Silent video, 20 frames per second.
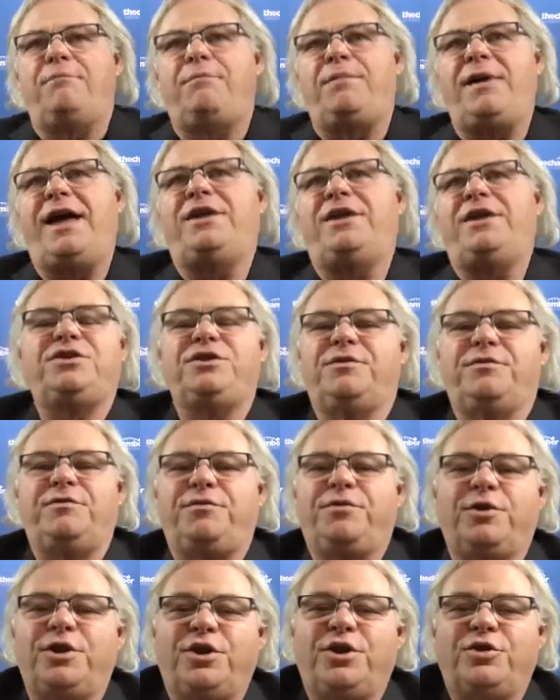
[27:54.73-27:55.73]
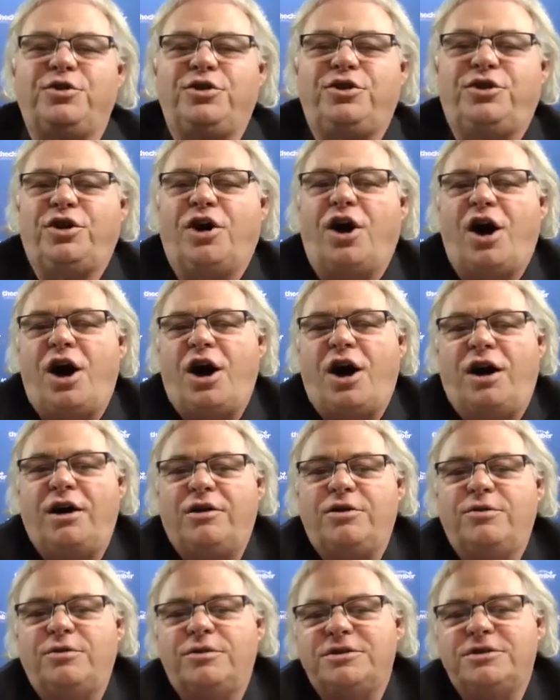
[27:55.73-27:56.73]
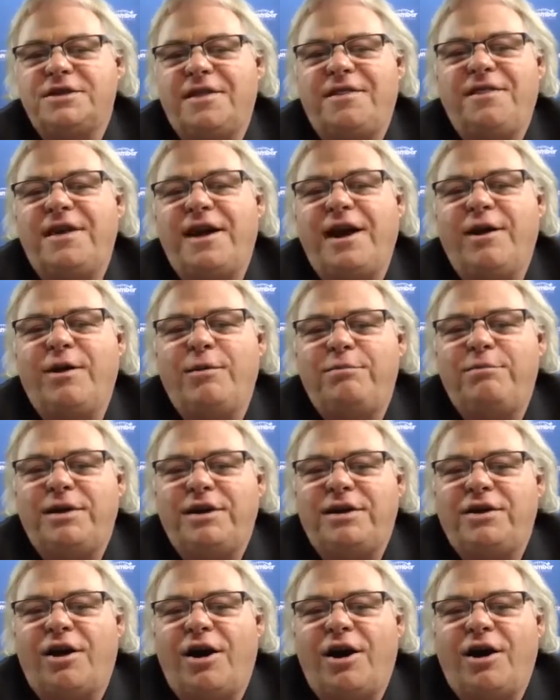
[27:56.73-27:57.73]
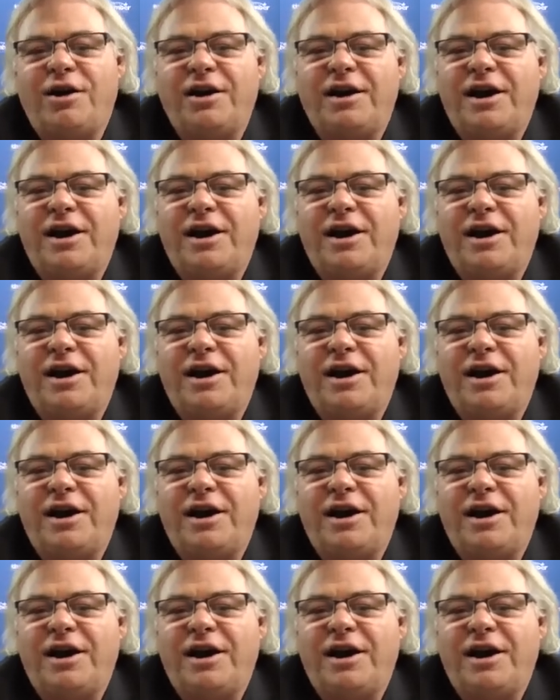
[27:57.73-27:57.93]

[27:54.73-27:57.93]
penchant for your dog, who is a therapy dog,